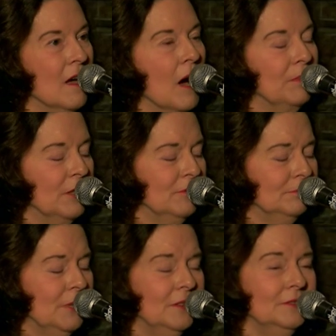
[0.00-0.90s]
A
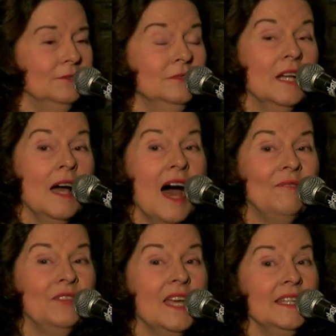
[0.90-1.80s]
blue moon
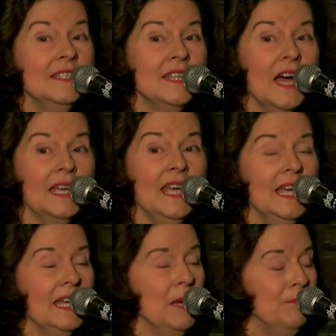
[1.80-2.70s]
of Kentucky,
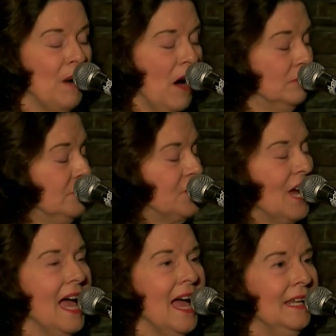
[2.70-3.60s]
keep on
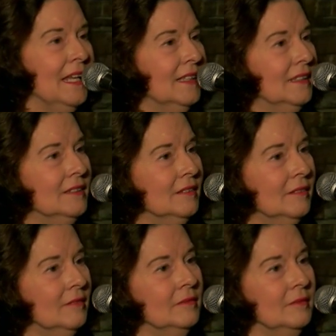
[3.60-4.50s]

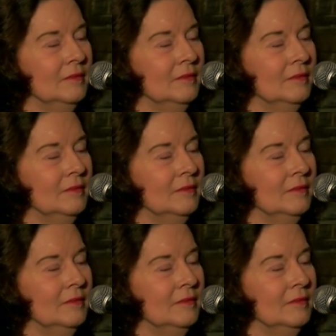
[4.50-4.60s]
shining.